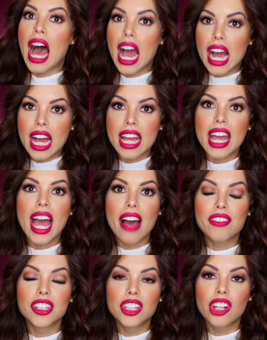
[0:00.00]
I
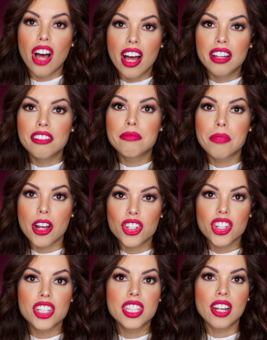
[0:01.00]
have a lot of
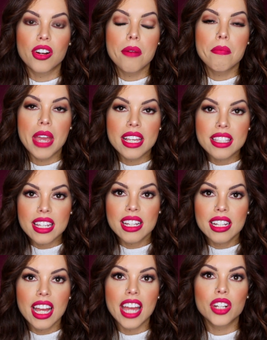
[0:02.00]
brushes that are
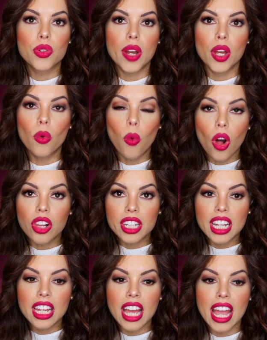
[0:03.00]
amazing and great
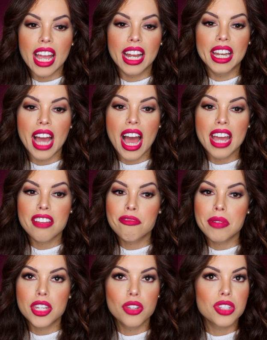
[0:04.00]
quality, and I
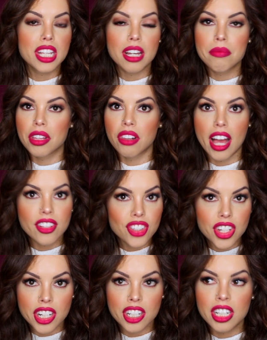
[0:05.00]
have been using them the
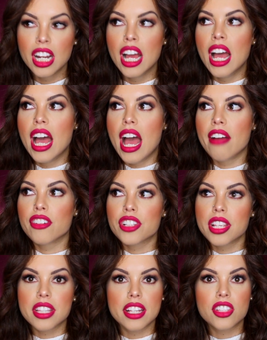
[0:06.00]
last year ever
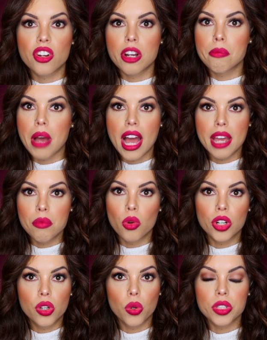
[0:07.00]
since I started buying
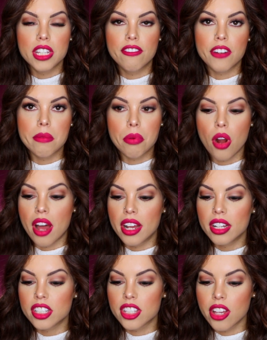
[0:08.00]
more cruelty-free
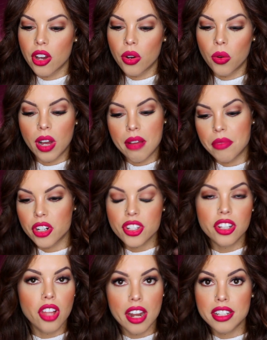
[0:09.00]
products. So
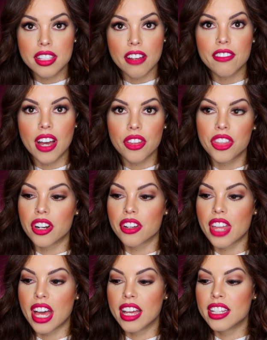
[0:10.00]
there's a lot of stuff out
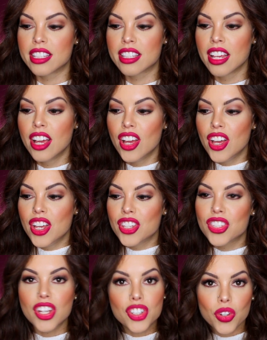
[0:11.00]
there that is
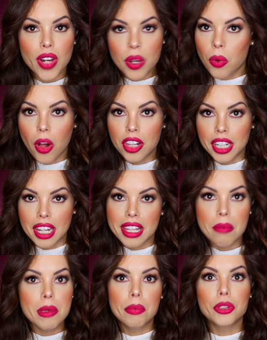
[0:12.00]
such great quality
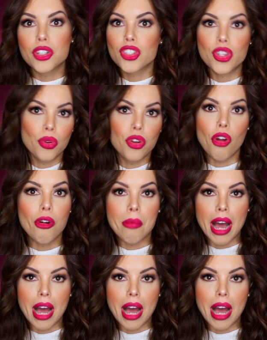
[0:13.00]
that people just don't know